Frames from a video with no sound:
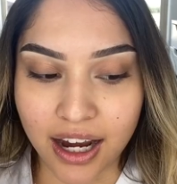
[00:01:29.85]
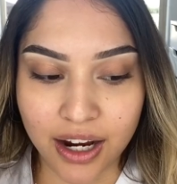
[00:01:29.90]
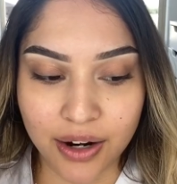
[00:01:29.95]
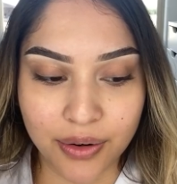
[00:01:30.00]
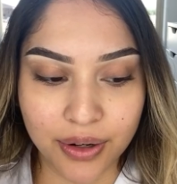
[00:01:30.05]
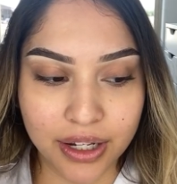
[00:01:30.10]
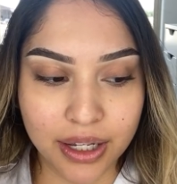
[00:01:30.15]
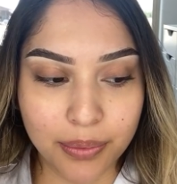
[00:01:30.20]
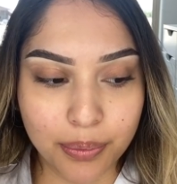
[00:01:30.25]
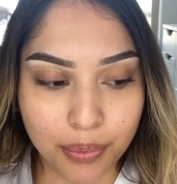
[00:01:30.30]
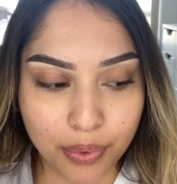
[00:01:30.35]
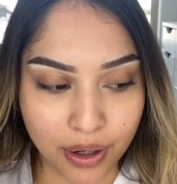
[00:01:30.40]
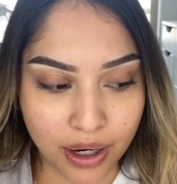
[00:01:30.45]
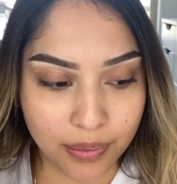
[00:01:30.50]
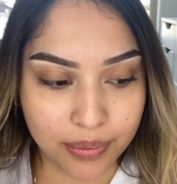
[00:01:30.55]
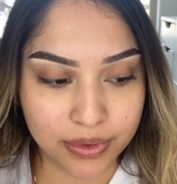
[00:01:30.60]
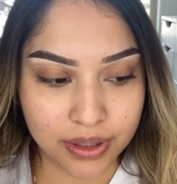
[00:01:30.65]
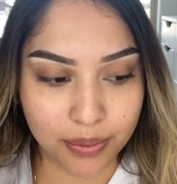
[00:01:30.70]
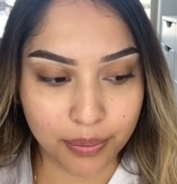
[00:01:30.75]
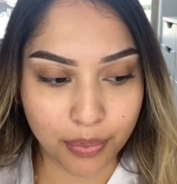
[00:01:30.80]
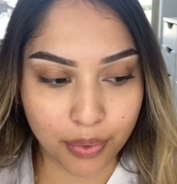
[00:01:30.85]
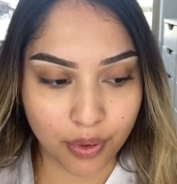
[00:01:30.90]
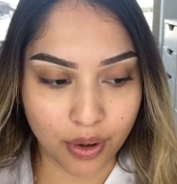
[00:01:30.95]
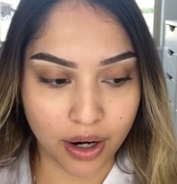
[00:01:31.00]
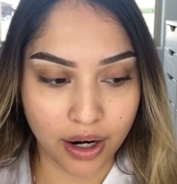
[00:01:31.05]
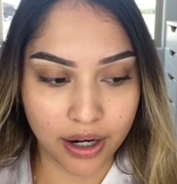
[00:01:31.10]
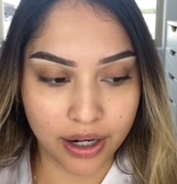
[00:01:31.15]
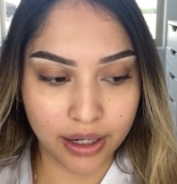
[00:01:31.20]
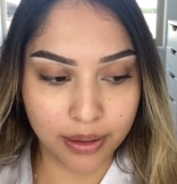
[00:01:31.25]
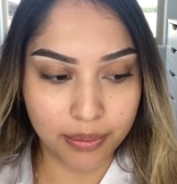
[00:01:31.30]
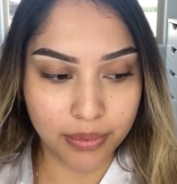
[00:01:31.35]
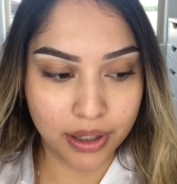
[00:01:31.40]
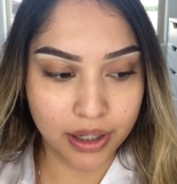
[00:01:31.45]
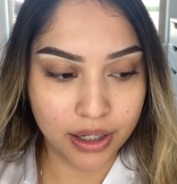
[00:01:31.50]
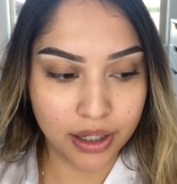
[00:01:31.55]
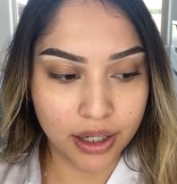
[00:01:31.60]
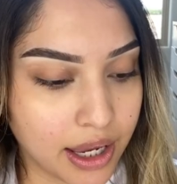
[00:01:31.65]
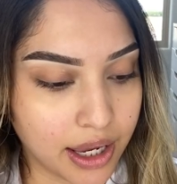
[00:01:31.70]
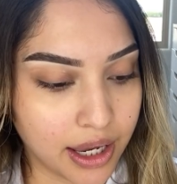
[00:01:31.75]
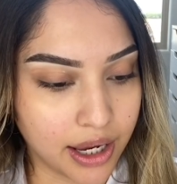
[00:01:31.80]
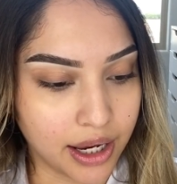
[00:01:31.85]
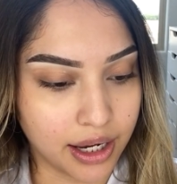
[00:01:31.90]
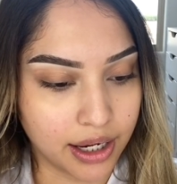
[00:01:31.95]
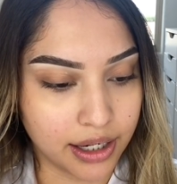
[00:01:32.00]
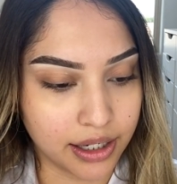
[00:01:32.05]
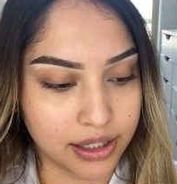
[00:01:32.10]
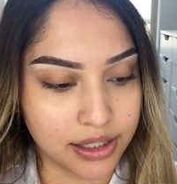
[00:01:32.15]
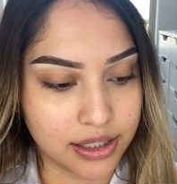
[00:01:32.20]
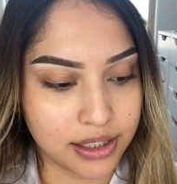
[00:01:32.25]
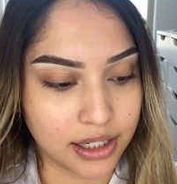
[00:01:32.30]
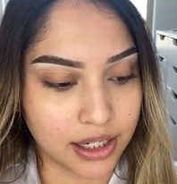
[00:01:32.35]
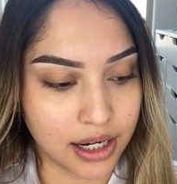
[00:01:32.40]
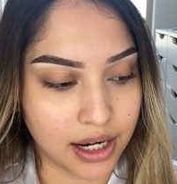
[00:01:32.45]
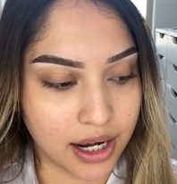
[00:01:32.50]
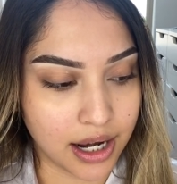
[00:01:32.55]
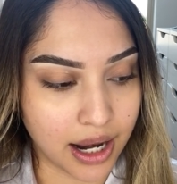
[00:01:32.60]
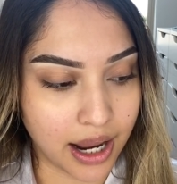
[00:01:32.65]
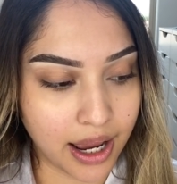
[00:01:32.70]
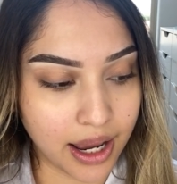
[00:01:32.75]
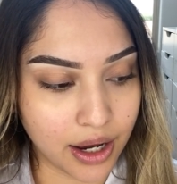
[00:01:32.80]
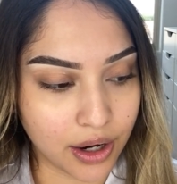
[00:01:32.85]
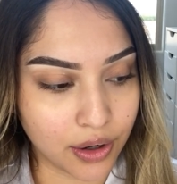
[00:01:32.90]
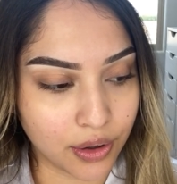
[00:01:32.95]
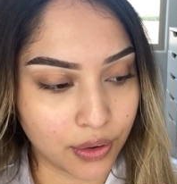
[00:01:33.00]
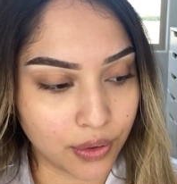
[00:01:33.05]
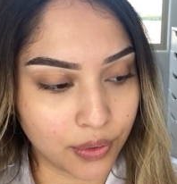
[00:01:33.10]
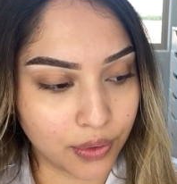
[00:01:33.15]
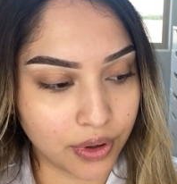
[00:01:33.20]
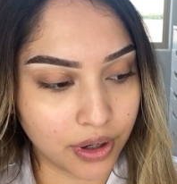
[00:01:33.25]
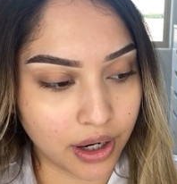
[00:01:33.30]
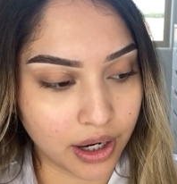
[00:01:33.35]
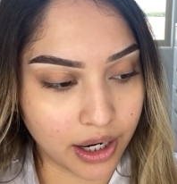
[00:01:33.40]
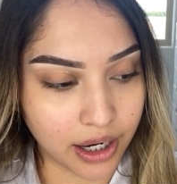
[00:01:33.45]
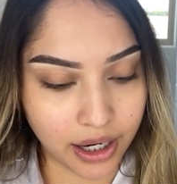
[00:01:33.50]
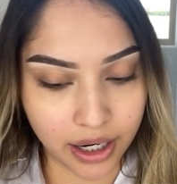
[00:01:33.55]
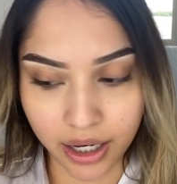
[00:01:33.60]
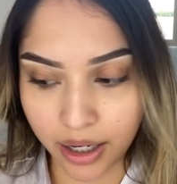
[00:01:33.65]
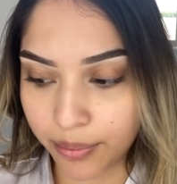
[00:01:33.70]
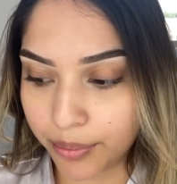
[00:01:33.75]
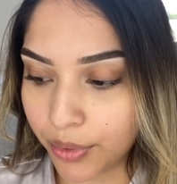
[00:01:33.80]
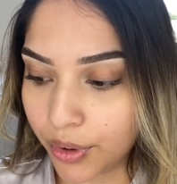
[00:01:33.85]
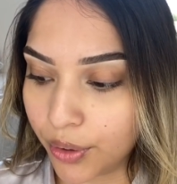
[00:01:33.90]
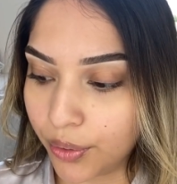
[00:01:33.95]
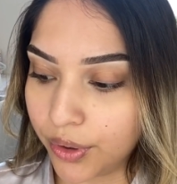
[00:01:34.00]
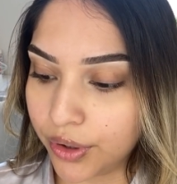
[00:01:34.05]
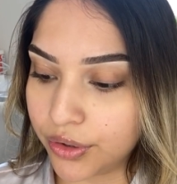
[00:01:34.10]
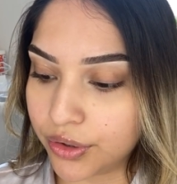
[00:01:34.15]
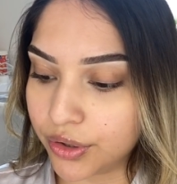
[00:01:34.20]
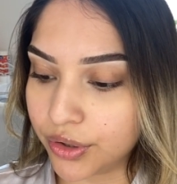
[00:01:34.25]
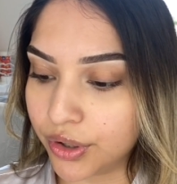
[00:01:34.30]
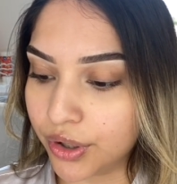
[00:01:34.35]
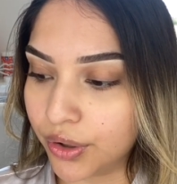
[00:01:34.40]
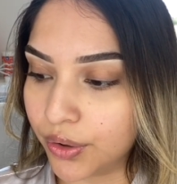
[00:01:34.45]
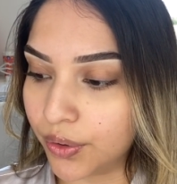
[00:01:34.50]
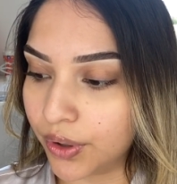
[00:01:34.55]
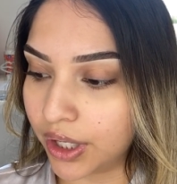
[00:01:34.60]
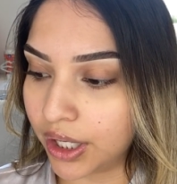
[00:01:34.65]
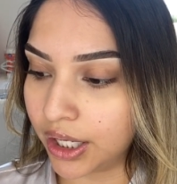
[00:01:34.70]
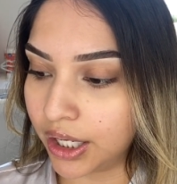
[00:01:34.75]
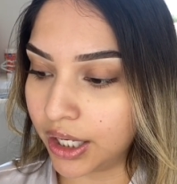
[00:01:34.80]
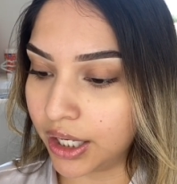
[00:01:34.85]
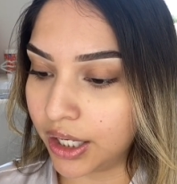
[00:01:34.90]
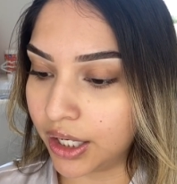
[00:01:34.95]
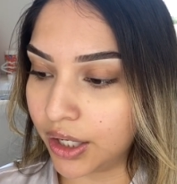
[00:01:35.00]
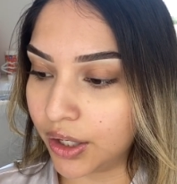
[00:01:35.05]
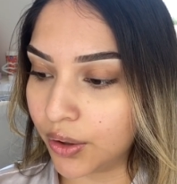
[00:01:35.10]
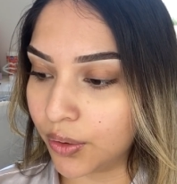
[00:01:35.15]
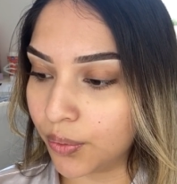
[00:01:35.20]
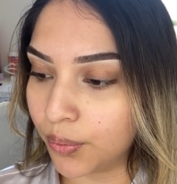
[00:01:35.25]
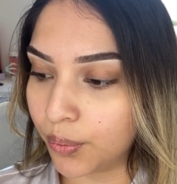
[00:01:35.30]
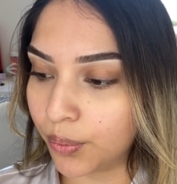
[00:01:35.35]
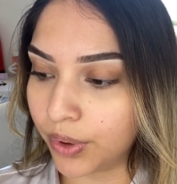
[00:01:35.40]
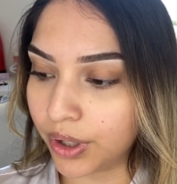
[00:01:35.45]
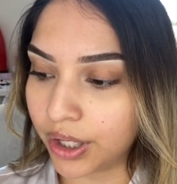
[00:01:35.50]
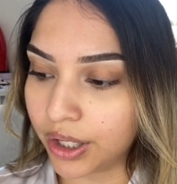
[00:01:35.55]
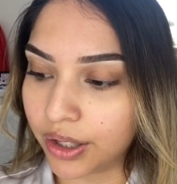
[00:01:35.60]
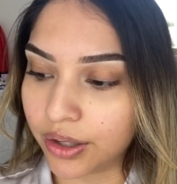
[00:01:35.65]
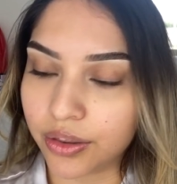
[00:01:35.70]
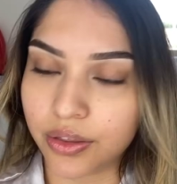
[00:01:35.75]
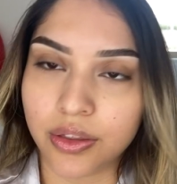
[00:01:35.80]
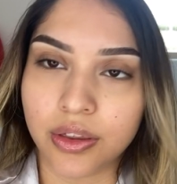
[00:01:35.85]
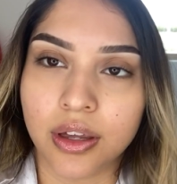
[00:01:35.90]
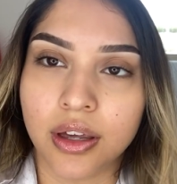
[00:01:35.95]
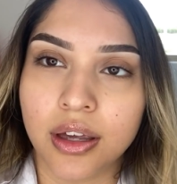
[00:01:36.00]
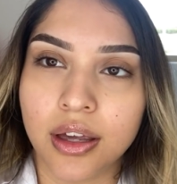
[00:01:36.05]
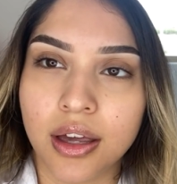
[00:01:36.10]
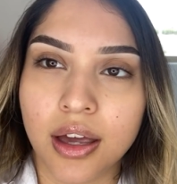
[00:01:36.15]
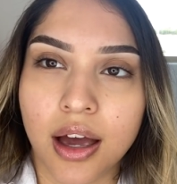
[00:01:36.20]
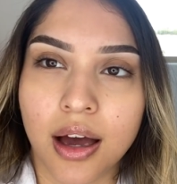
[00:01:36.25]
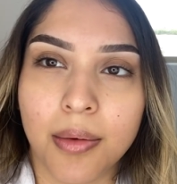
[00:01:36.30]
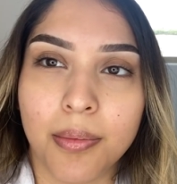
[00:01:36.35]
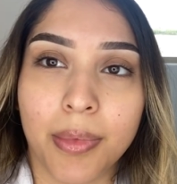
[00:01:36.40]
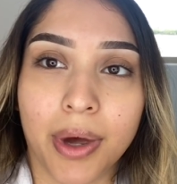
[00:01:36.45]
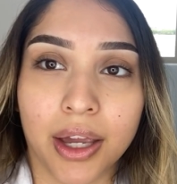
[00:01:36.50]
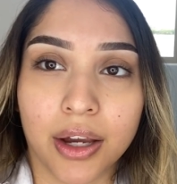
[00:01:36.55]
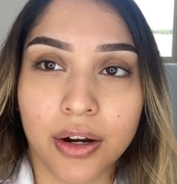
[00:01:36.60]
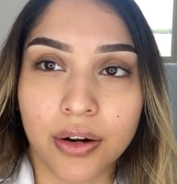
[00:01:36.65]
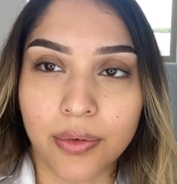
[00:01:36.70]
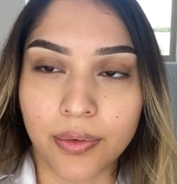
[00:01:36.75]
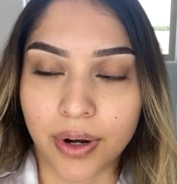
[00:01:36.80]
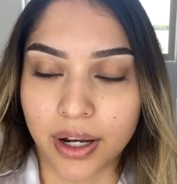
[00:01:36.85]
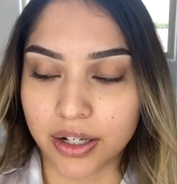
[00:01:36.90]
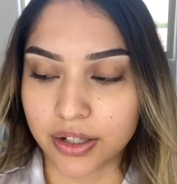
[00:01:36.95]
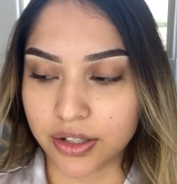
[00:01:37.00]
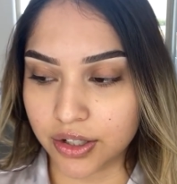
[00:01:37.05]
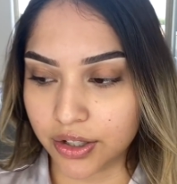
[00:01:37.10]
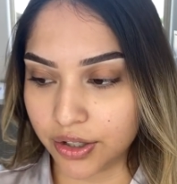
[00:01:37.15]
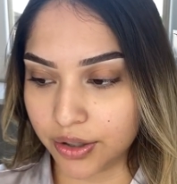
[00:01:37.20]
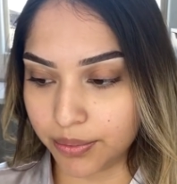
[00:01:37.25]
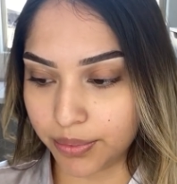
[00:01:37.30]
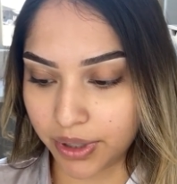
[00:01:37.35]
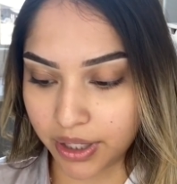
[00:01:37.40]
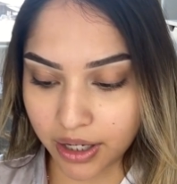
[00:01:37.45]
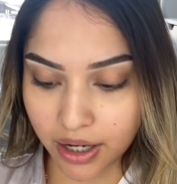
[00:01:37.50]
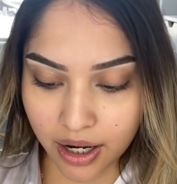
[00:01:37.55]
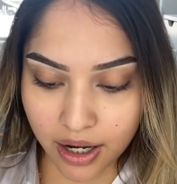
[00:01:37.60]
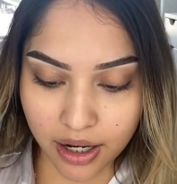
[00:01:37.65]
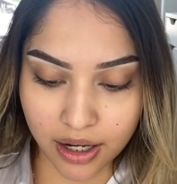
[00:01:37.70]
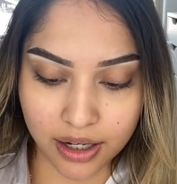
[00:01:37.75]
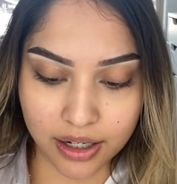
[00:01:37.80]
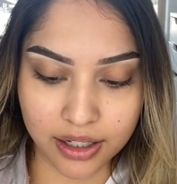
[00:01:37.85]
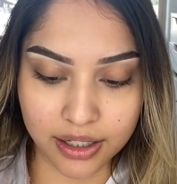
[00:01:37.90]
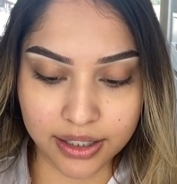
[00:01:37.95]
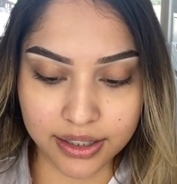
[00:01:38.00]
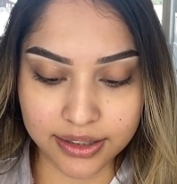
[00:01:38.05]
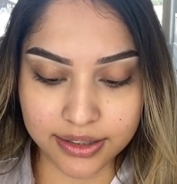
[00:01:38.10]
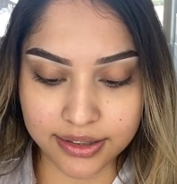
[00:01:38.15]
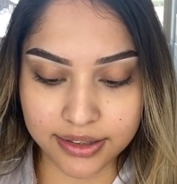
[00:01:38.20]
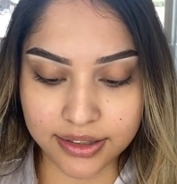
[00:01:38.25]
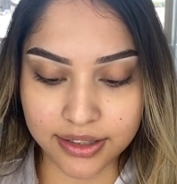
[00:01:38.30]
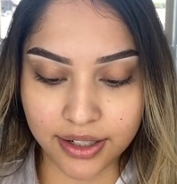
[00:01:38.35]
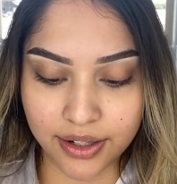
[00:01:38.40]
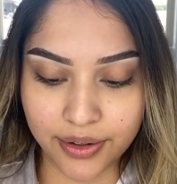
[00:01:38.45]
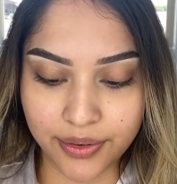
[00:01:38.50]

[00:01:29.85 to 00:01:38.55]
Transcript: I already prepped and primed and now I am going to go in with my corrector because